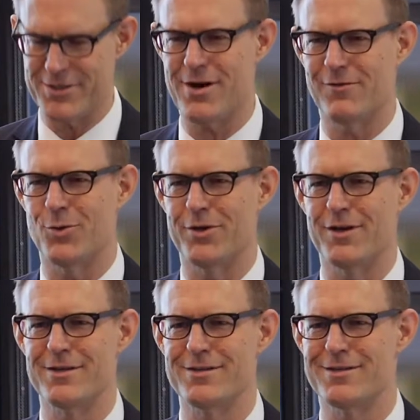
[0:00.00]
I traveled with
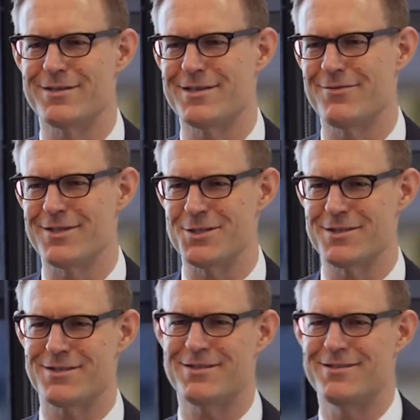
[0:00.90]
a
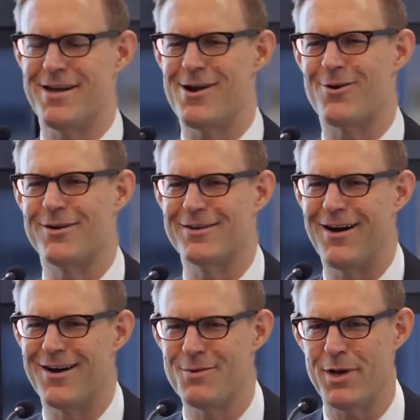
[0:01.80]
1970s era
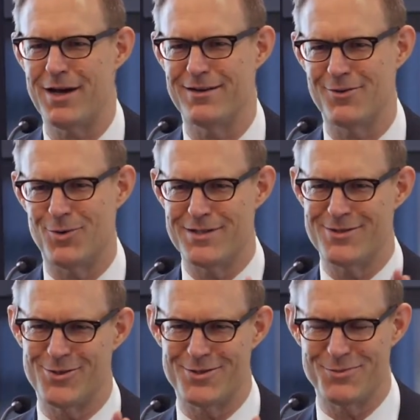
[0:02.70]
iPad,
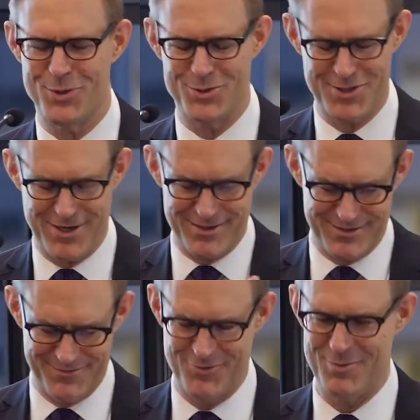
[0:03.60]
otherwise known as postcards,
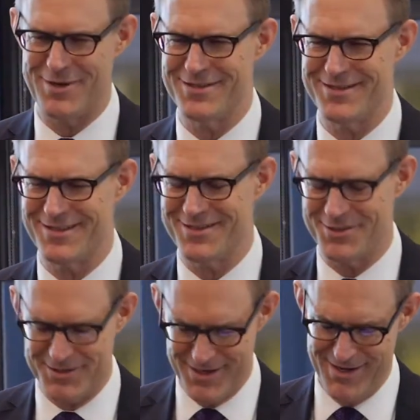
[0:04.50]
the
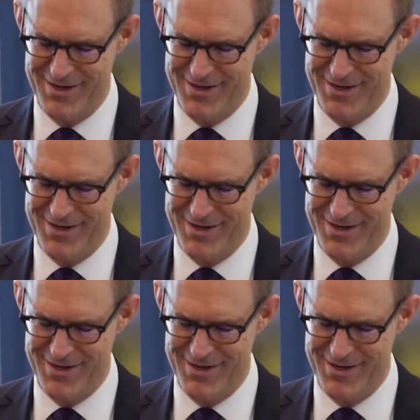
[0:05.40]
4x6s.